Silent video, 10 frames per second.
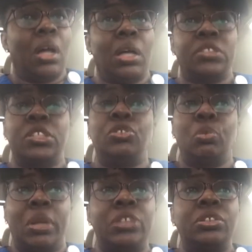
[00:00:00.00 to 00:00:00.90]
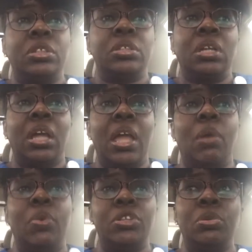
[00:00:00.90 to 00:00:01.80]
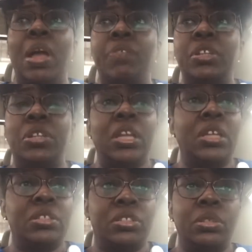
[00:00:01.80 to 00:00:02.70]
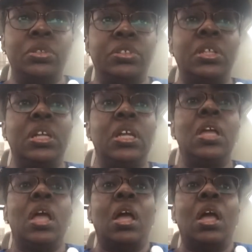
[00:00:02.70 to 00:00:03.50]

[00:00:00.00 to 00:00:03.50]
situation, and we do have to take it seriously.